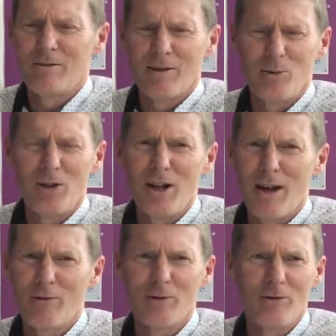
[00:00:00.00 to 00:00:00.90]
I would
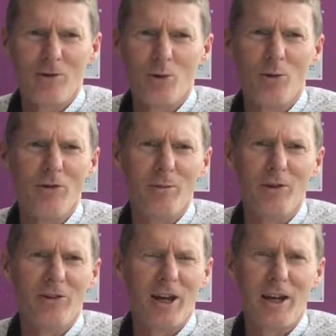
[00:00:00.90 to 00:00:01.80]
never have thought of them
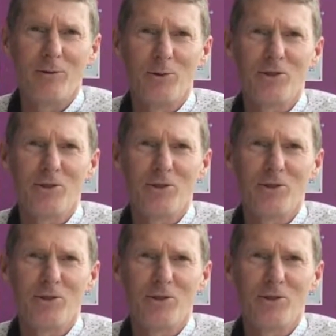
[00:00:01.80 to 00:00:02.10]
as A-level